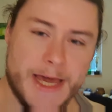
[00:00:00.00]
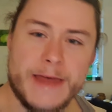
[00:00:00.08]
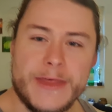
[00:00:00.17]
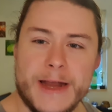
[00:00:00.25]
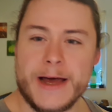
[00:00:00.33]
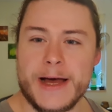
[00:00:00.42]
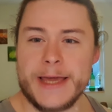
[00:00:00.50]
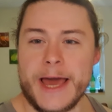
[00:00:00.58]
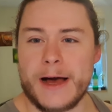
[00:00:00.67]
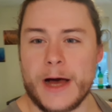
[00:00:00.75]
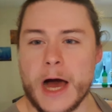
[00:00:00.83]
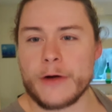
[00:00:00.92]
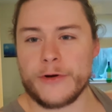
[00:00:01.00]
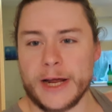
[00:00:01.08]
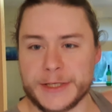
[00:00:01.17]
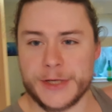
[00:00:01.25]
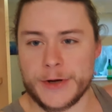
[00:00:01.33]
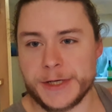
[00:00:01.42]

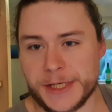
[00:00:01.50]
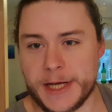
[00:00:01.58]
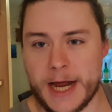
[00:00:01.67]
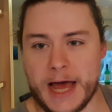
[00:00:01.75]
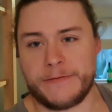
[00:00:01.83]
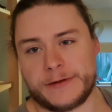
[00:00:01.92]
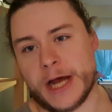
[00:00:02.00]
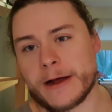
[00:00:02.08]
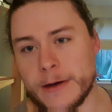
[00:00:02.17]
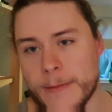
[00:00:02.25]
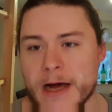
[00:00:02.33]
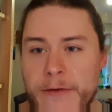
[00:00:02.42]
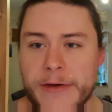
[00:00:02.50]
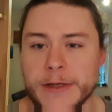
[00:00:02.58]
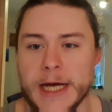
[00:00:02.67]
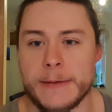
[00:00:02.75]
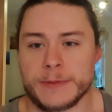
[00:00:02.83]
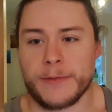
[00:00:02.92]
Turnison, I've shouted him out a few
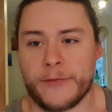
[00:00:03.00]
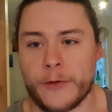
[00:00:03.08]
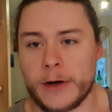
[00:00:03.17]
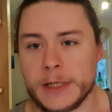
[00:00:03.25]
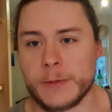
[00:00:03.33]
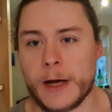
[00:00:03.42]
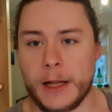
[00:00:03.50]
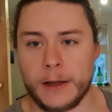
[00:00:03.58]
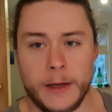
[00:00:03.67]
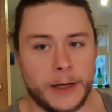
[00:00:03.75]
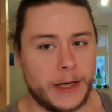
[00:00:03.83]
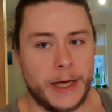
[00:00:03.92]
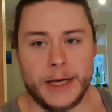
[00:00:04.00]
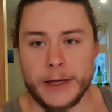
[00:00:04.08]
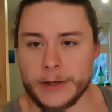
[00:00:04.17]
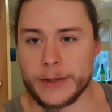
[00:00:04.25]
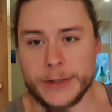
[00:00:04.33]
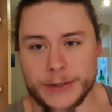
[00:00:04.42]
times before as well.
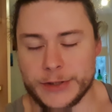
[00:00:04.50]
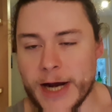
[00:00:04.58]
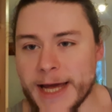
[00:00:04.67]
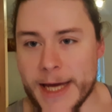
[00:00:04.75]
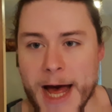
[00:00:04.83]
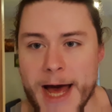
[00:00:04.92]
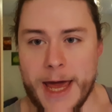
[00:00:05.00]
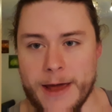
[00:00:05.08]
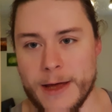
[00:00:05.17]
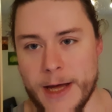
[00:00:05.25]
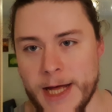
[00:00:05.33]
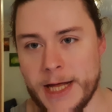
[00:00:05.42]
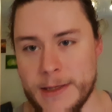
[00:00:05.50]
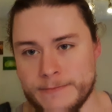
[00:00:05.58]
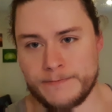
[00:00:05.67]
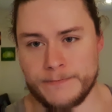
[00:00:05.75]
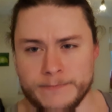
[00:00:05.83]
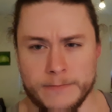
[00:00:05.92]
Great
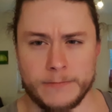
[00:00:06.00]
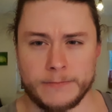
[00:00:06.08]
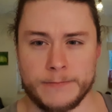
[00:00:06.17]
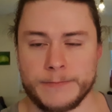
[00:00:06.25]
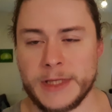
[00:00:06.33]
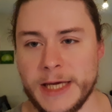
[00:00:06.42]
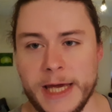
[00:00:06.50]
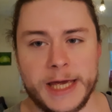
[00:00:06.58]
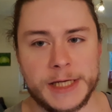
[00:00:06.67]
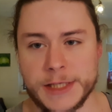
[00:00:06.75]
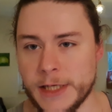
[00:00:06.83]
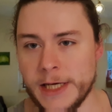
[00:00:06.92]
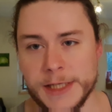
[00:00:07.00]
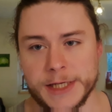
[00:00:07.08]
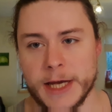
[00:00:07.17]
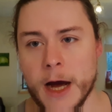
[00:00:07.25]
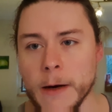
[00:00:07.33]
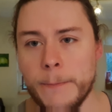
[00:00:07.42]
guy. He's
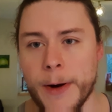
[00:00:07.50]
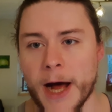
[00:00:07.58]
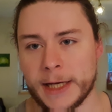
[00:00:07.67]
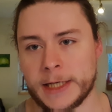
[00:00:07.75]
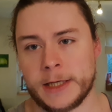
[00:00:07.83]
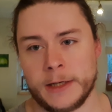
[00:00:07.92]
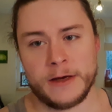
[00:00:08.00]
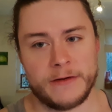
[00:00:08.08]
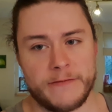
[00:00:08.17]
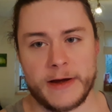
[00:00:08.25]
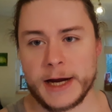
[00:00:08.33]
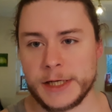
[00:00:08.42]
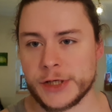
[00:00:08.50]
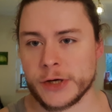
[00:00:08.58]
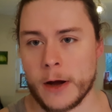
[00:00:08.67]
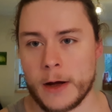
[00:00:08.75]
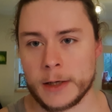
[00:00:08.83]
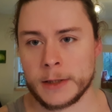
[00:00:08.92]
a young buck, very
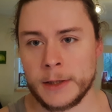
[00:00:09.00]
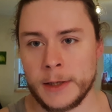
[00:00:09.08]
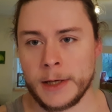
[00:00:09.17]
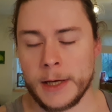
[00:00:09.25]
strong.